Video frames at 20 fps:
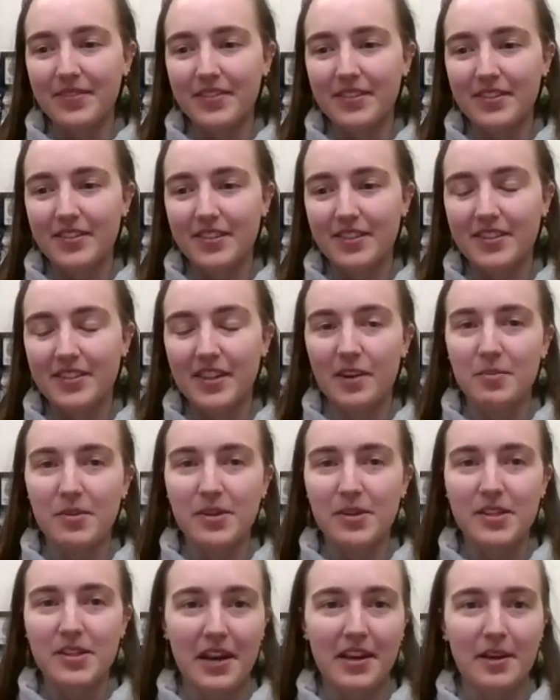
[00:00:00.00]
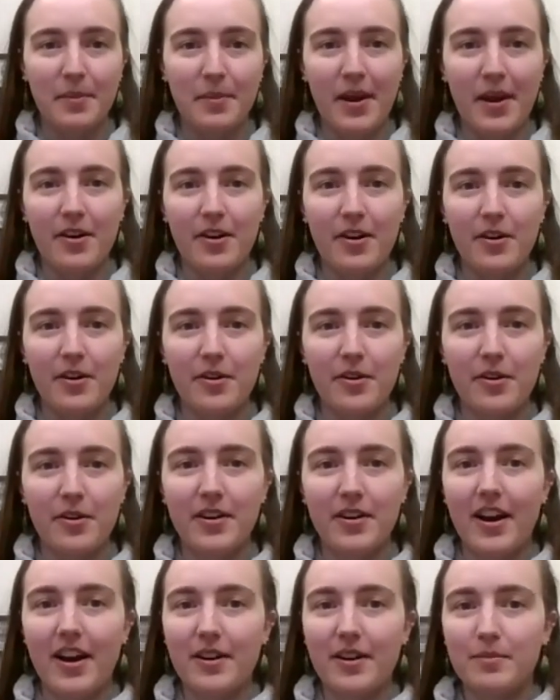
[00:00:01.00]
It's going to be talking about
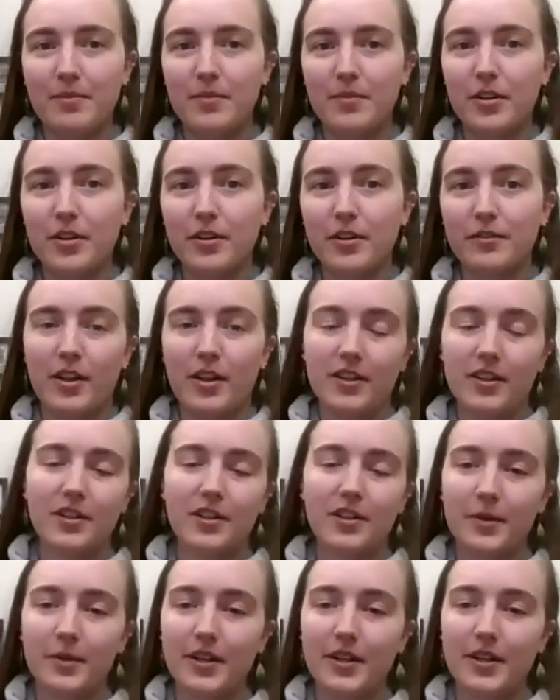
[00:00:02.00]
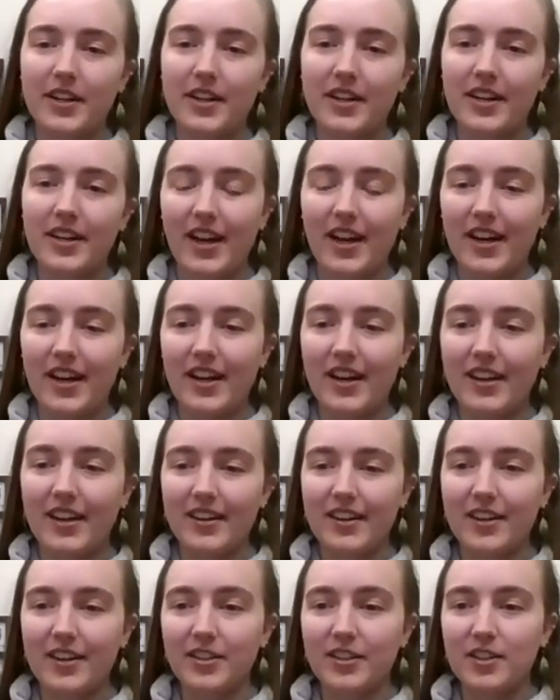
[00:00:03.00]
her volunteer work
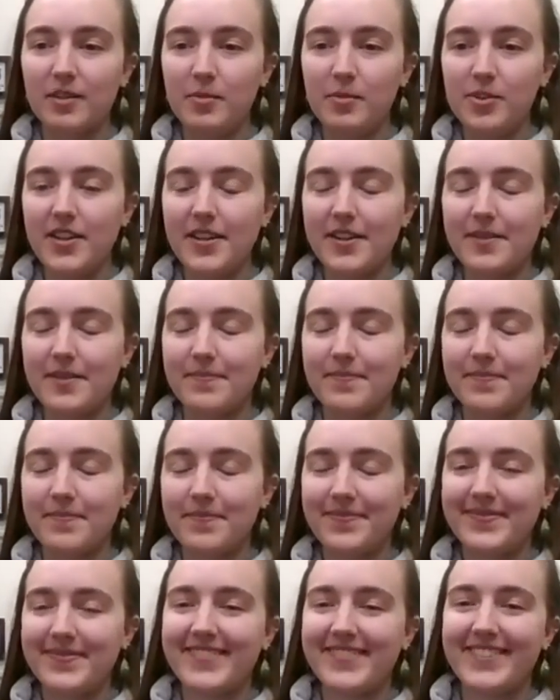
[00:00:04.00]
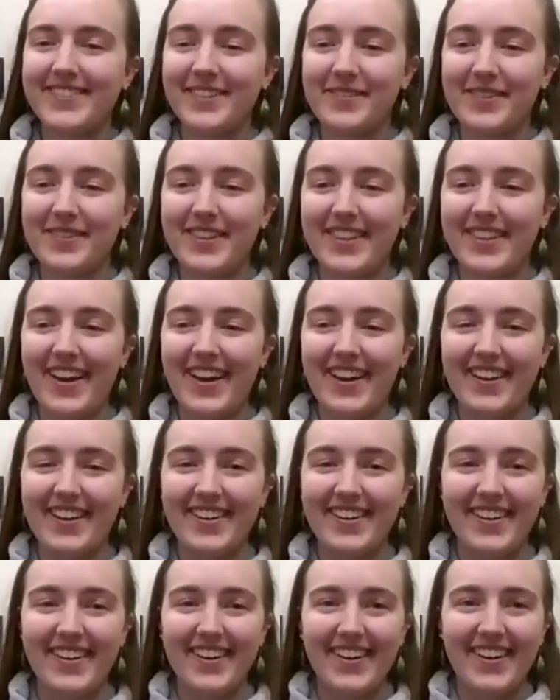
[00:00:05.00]
here at the museum. So with that,
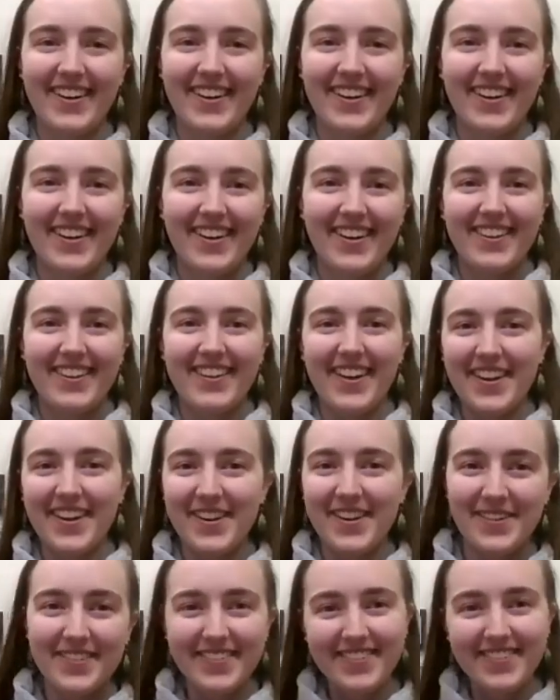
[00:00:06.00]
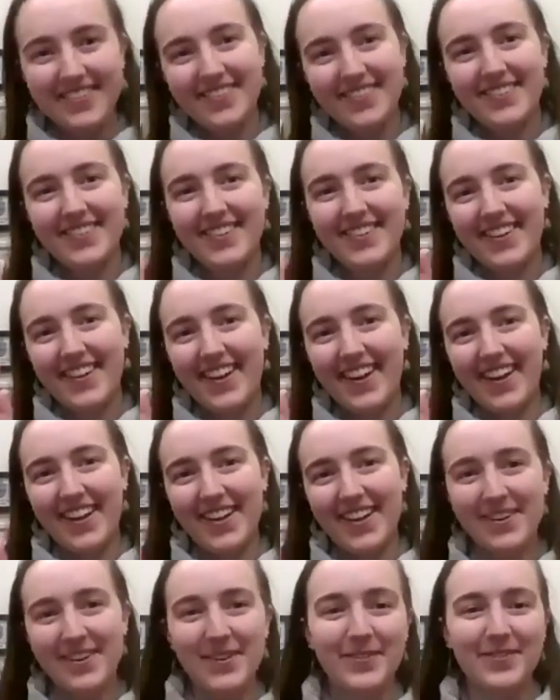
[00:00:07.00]
thank you.
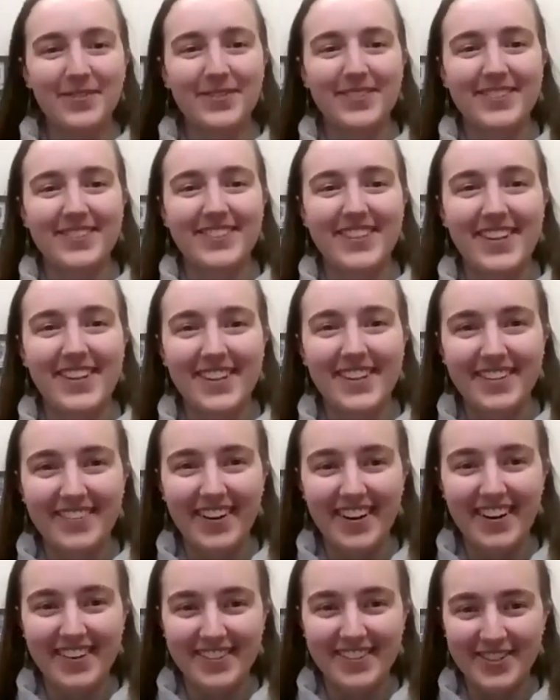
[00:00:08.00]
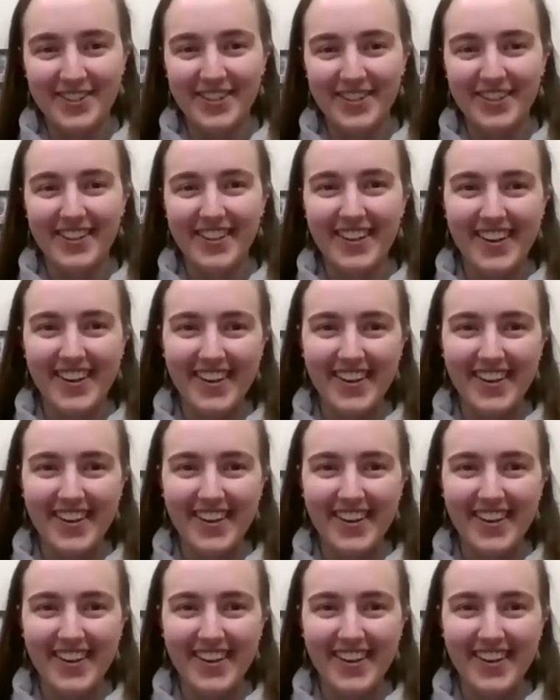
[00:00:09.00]
And we'll see you around, Shirley.